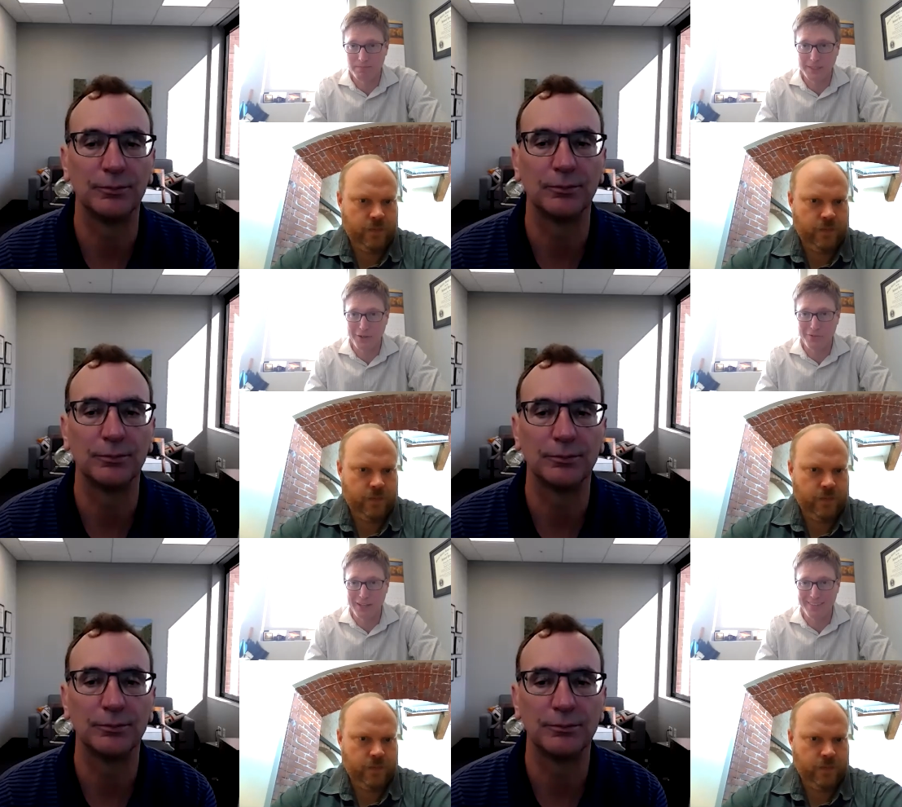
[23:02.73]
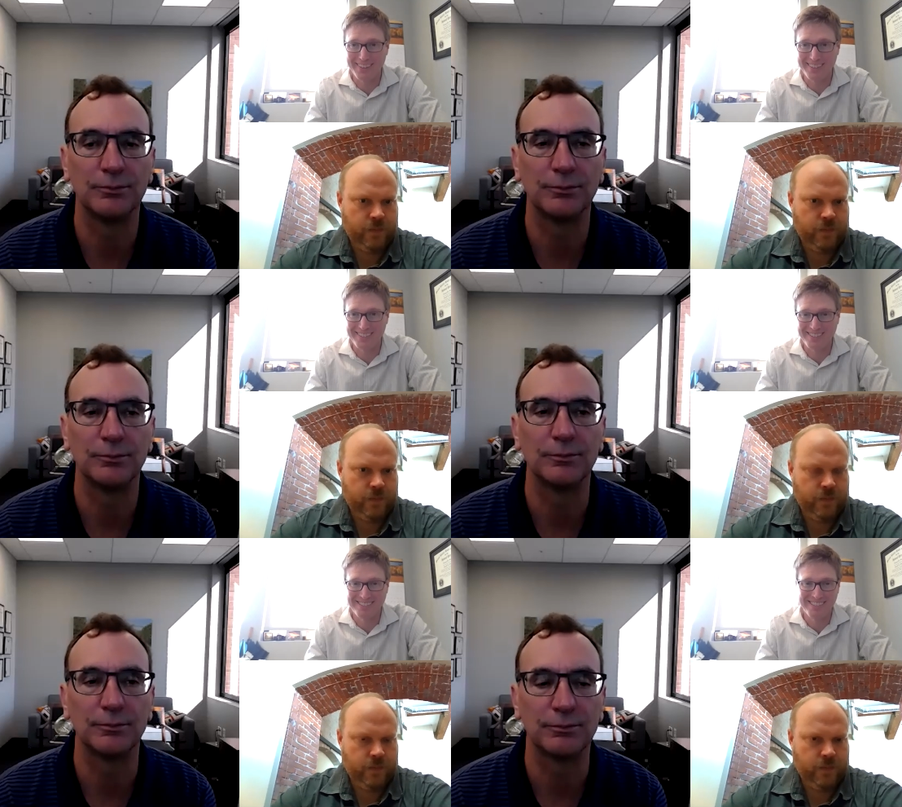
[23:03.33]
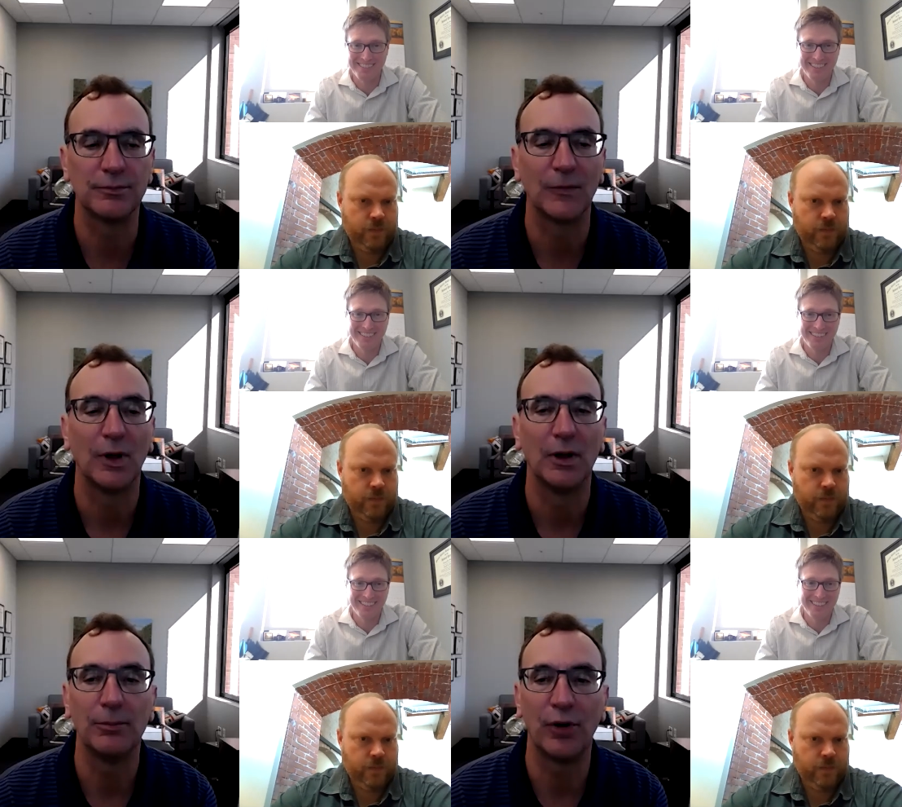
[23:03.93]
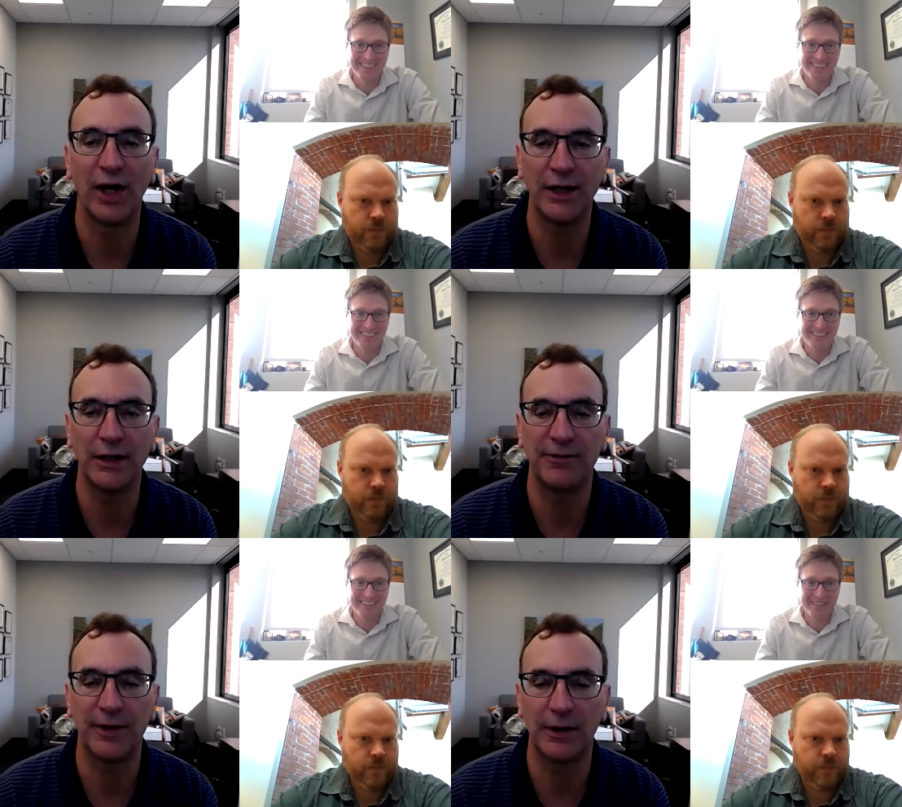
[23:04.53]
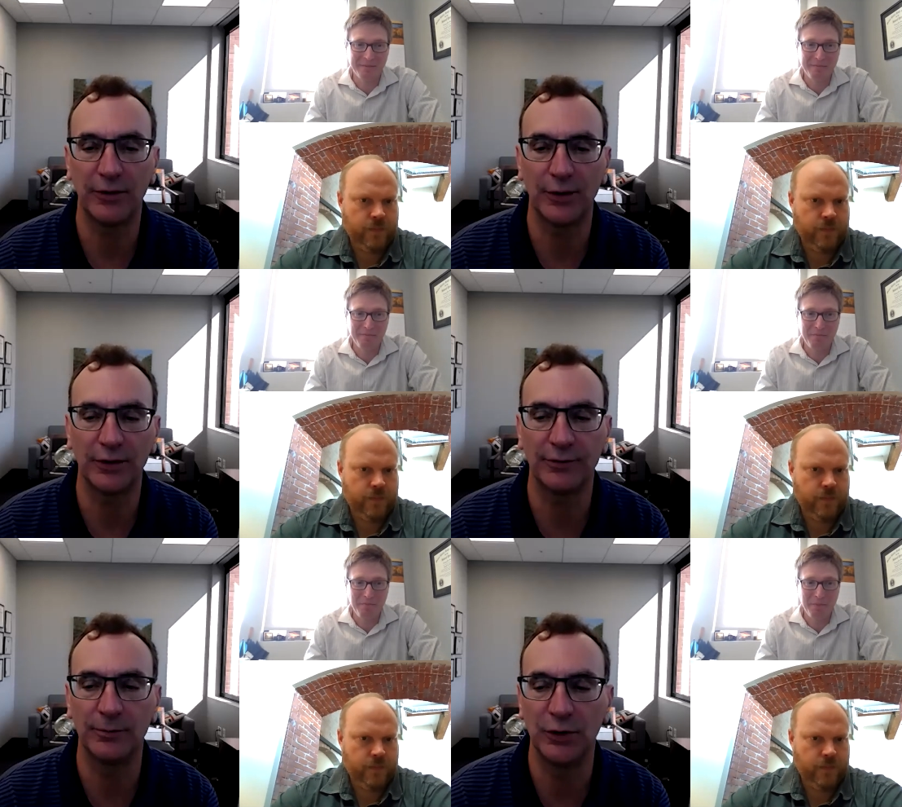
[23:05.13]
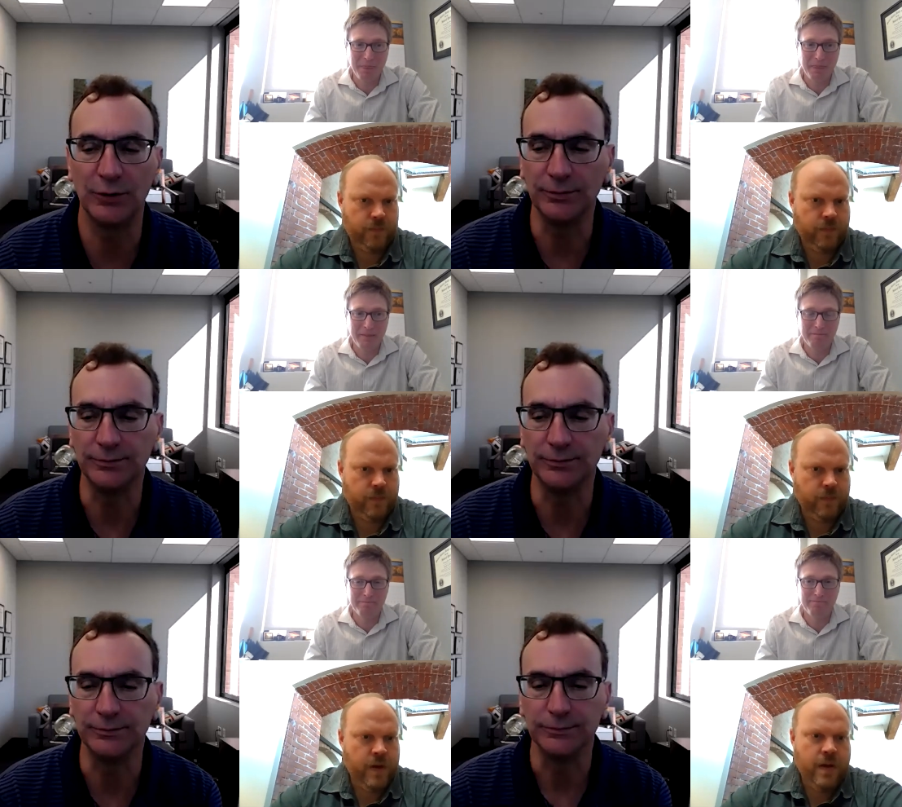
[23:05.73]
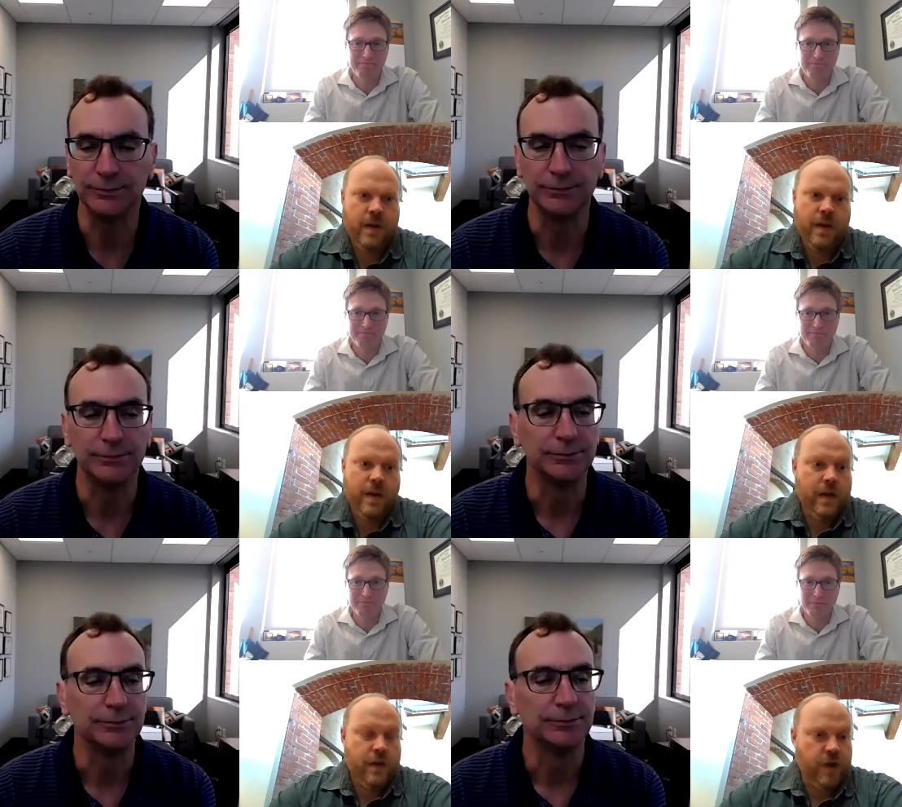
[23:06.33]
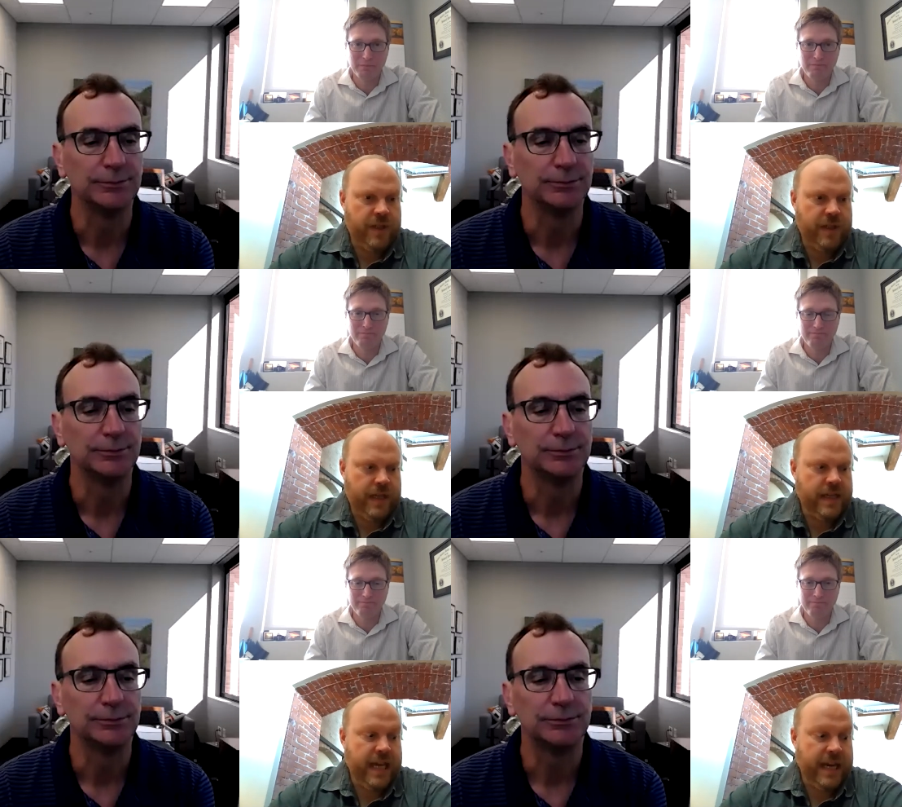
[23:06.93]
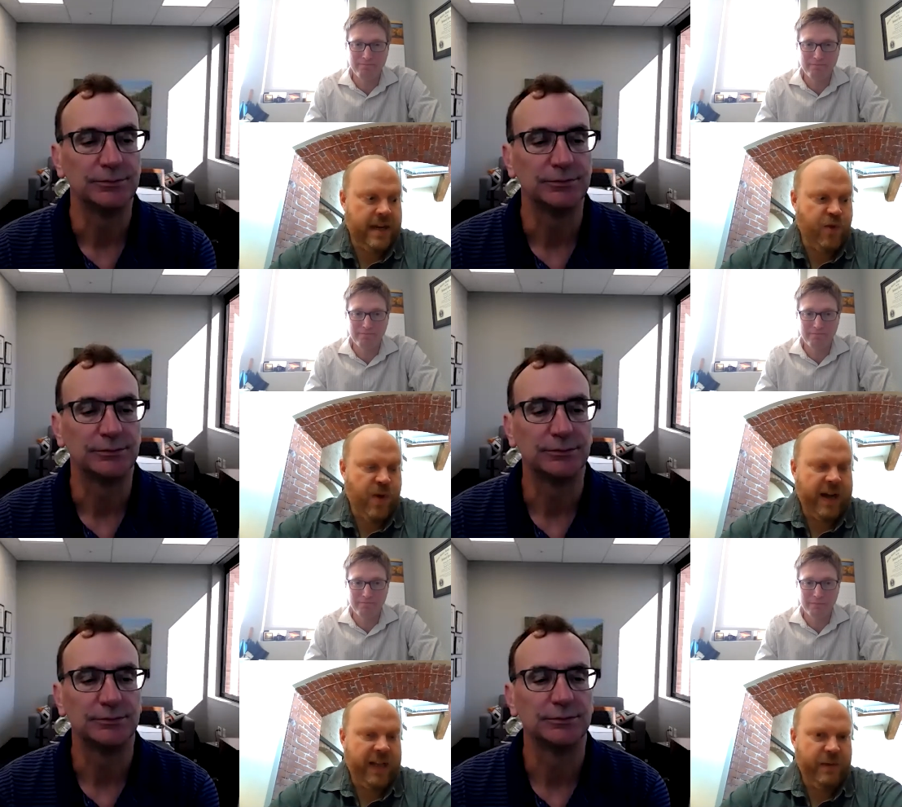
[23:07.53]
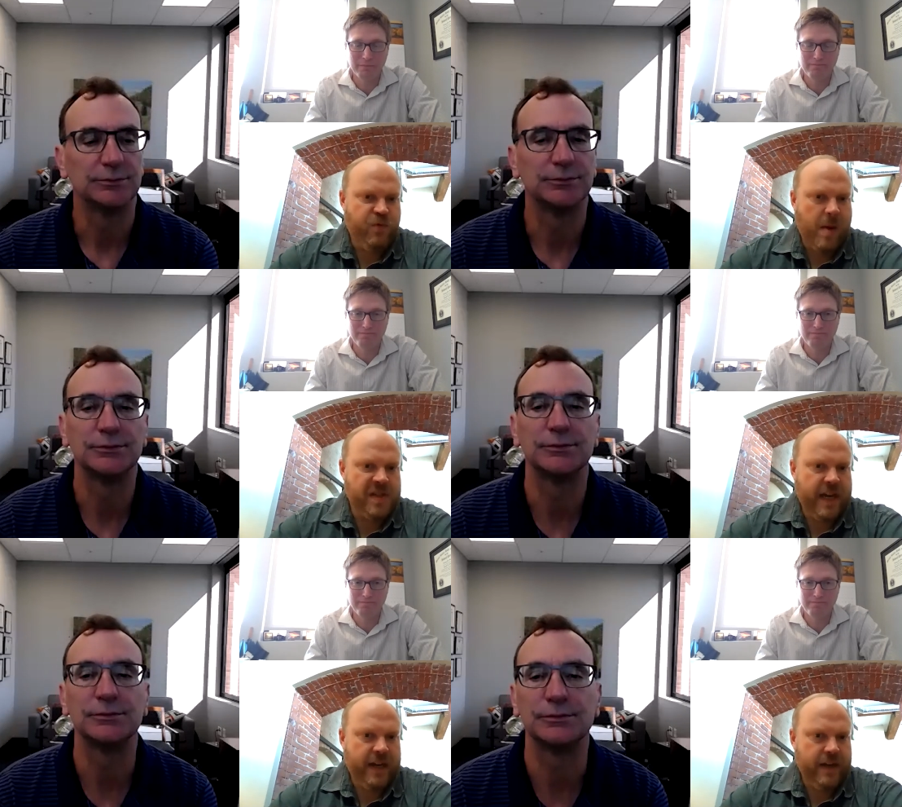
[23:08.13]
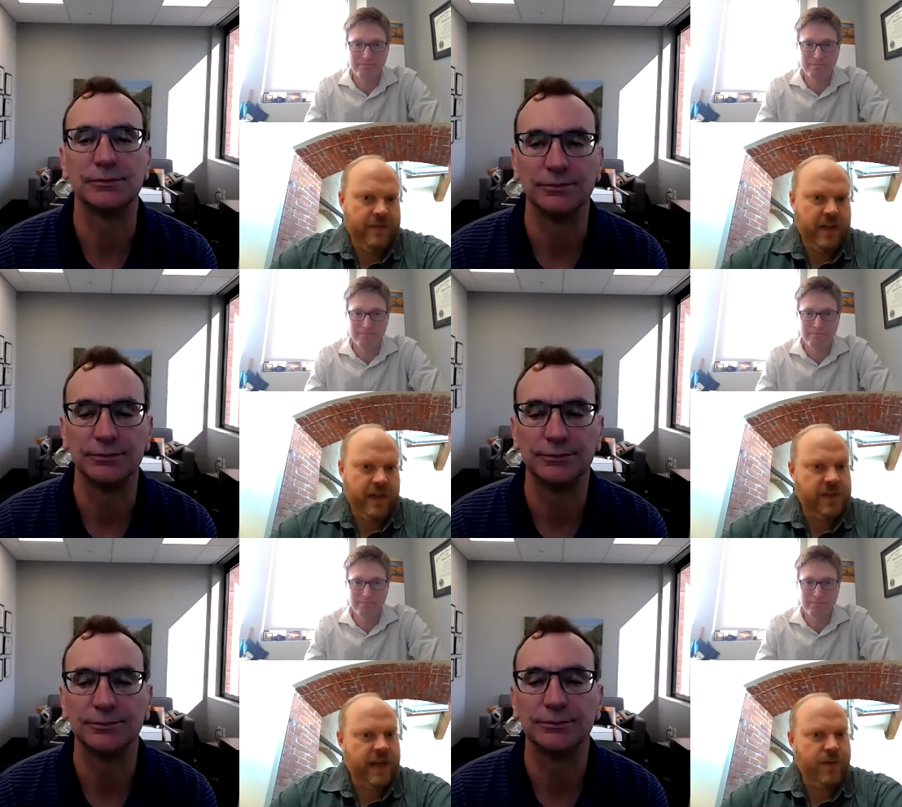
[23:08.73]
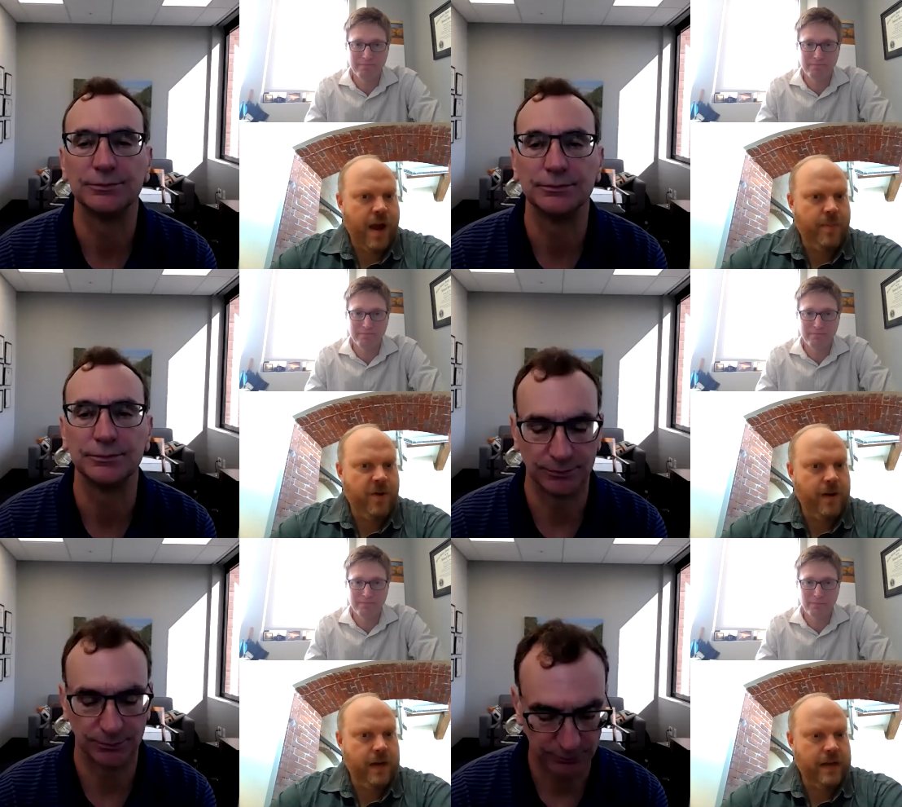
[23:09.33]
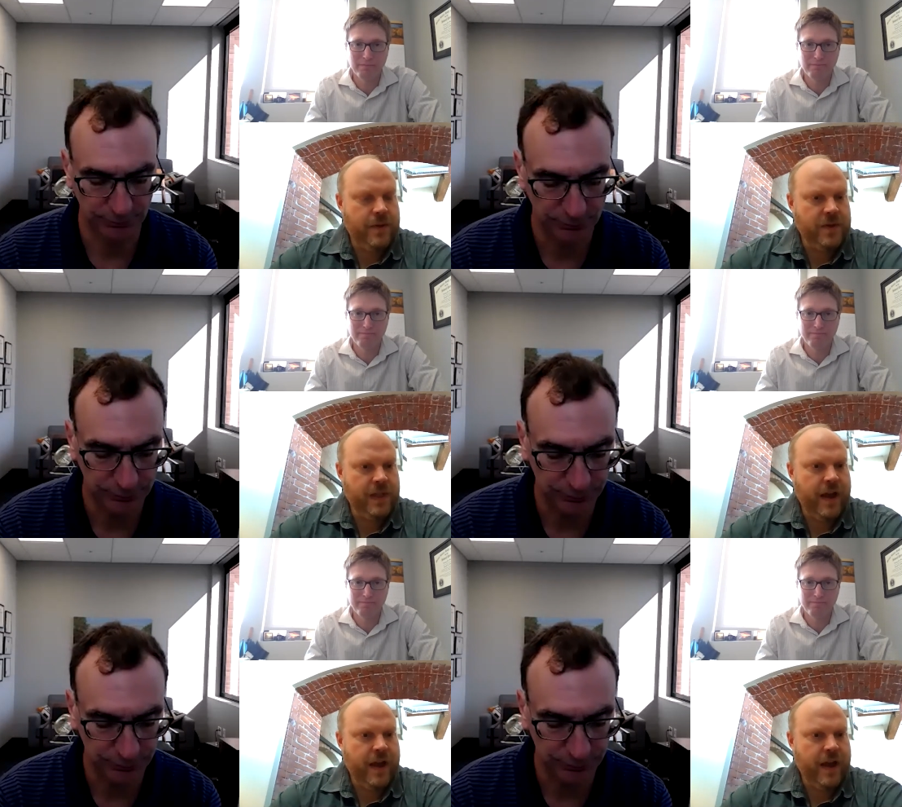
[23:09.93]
Speaker 1: careful out there.
Speaker 2: Brad, any final thoughts from you?
Speaker 3: Just uh, get an accredited representative, like you said, Robert. Uh, there's a